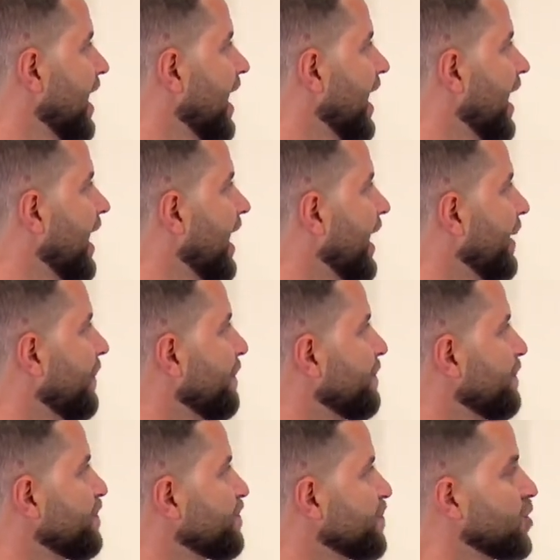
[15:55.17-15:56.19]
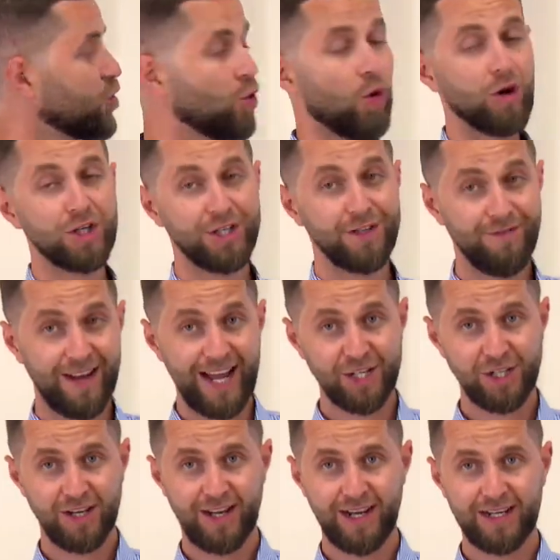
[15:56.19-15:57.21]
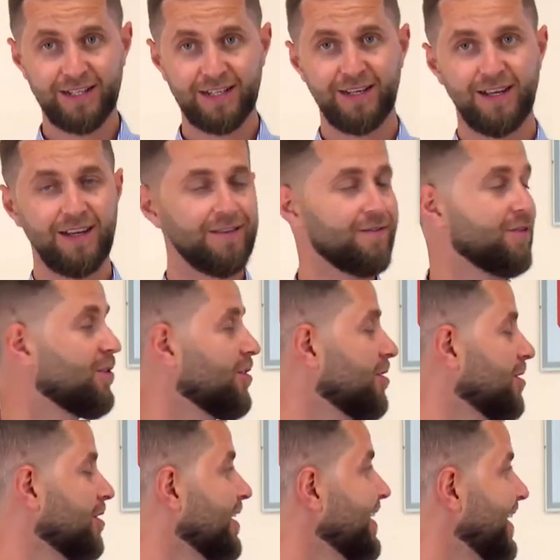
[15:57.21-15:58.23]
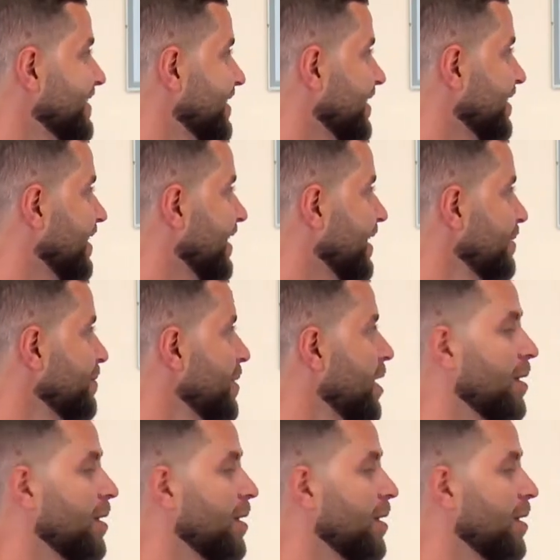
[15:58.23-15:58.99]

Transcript: um, torch and flashlight for latarka,